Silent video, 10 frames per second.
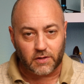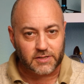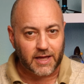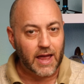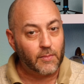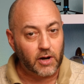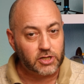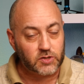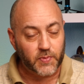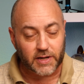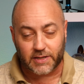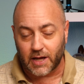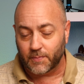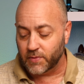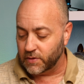It's a camera I just picked
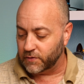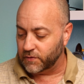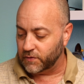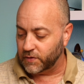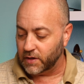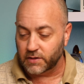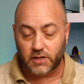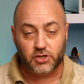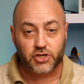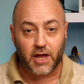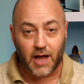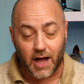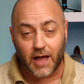up, and this is a DJI